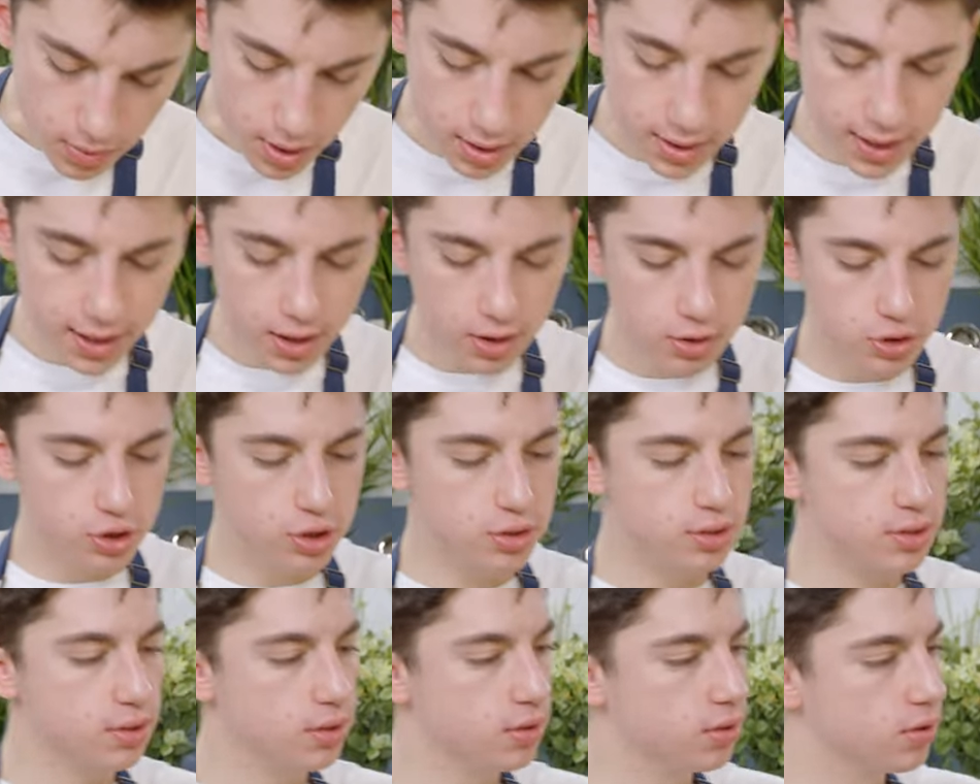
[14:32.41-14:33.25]
Like,
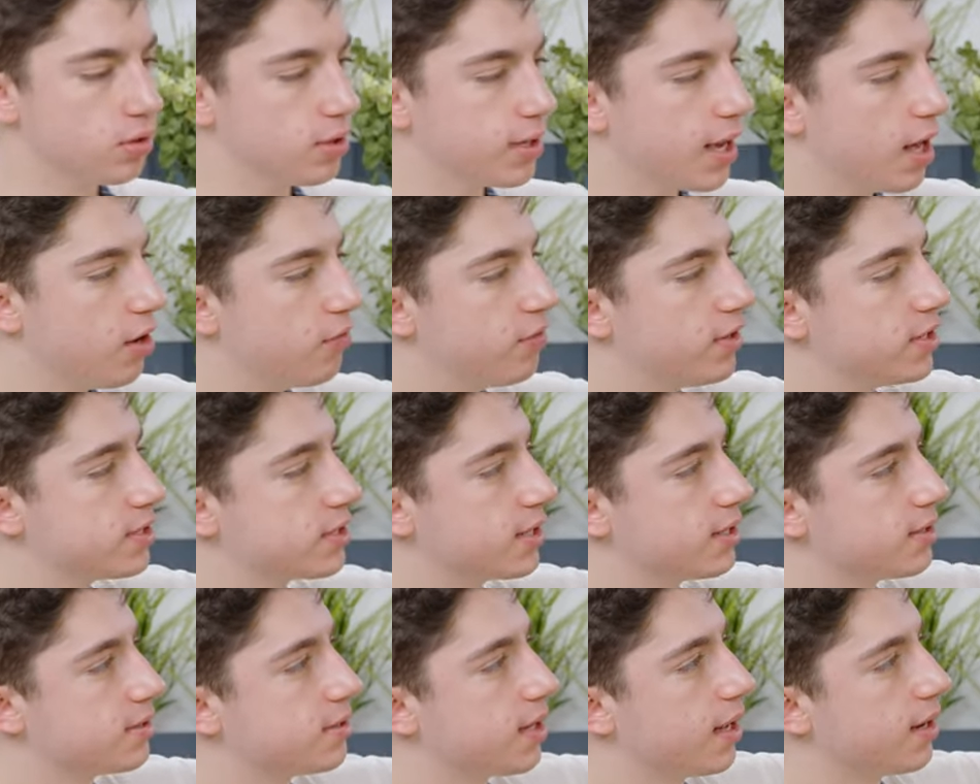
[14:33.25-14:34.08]
just look how
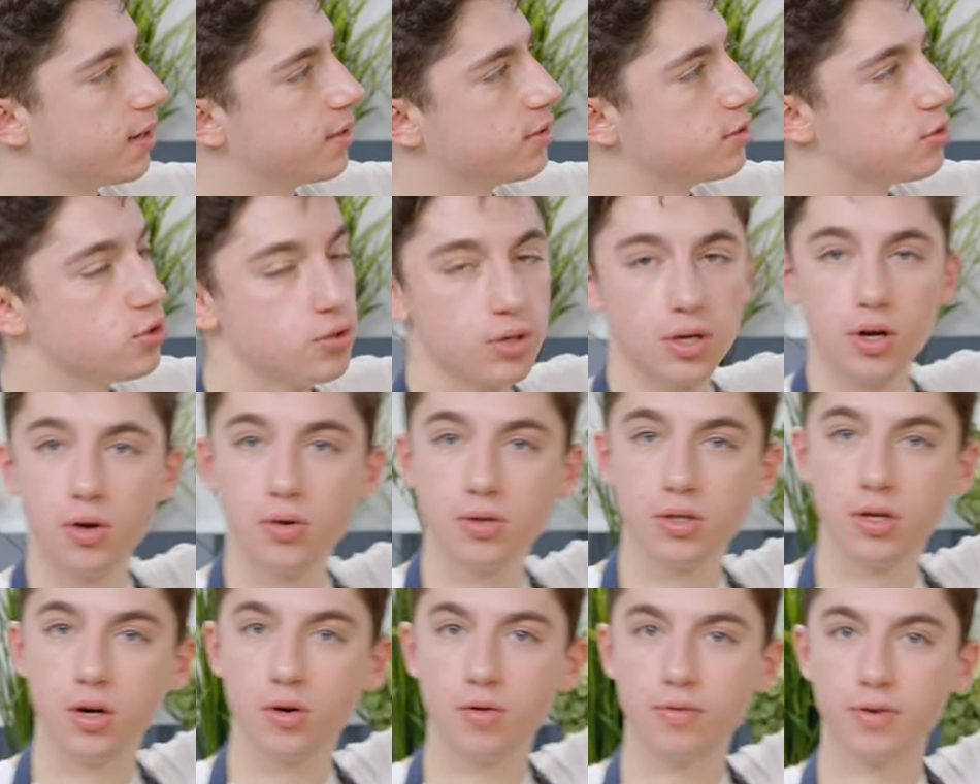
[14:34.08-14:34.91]
viscous that is. You could
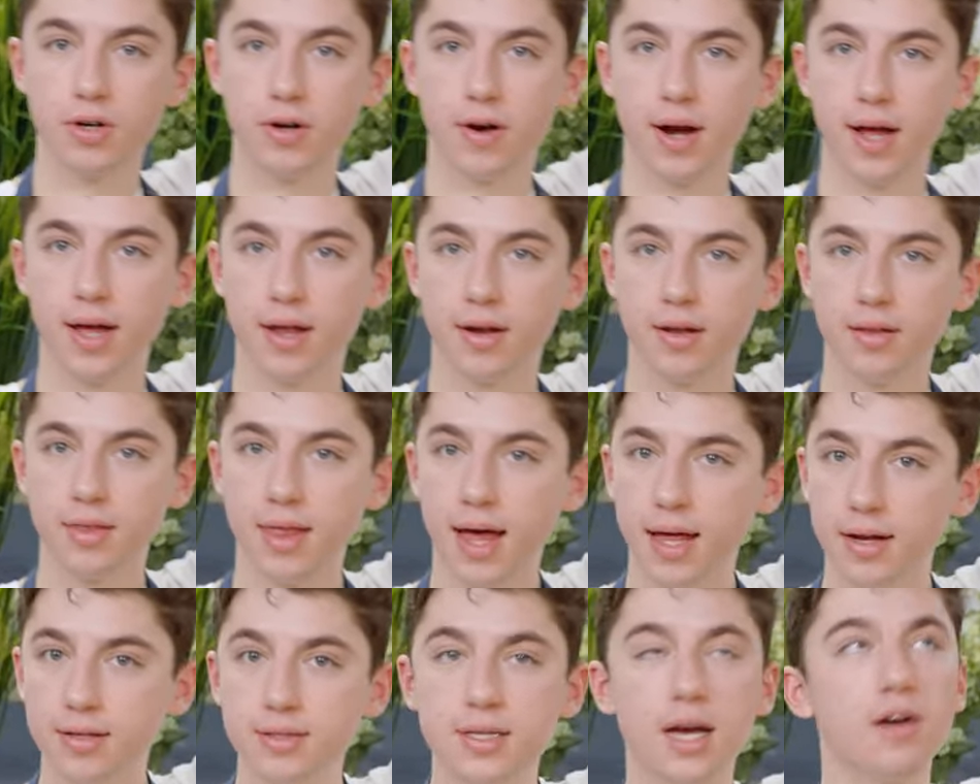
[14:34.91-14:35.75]
hold it over your head.
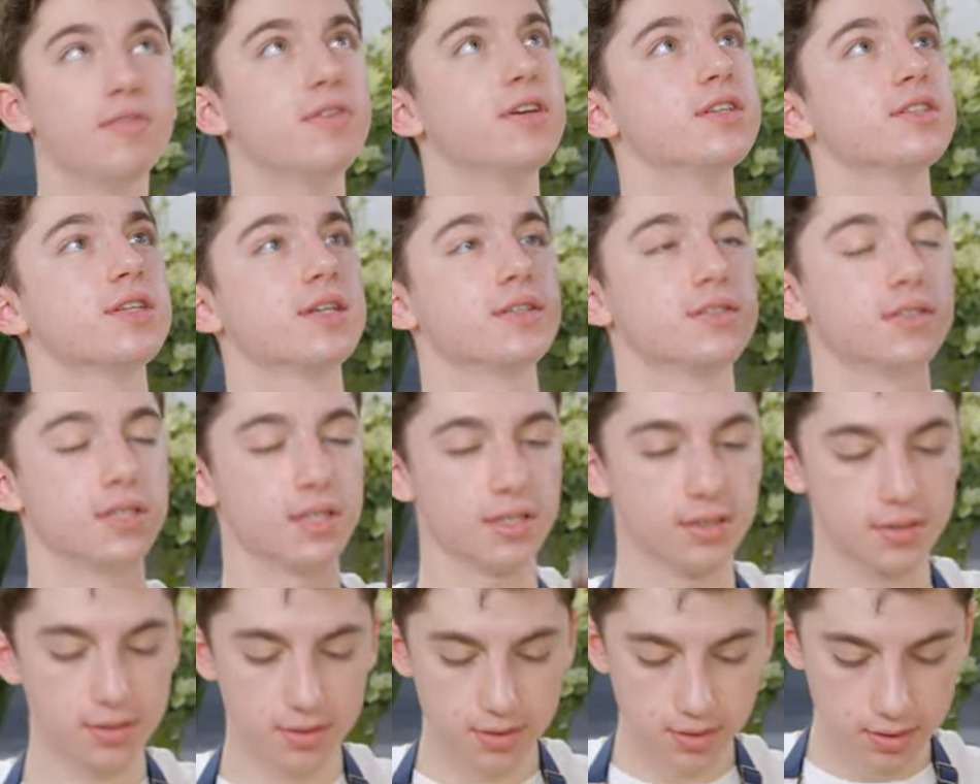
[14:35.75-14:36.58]
That is how viscous
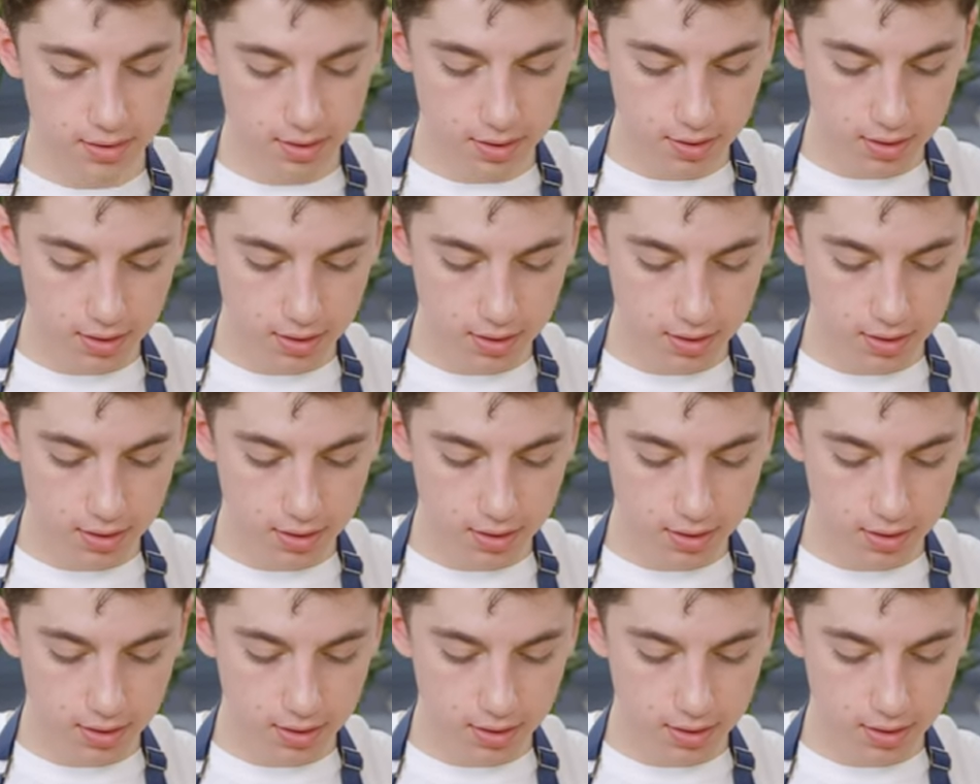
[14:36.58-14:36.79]
it is.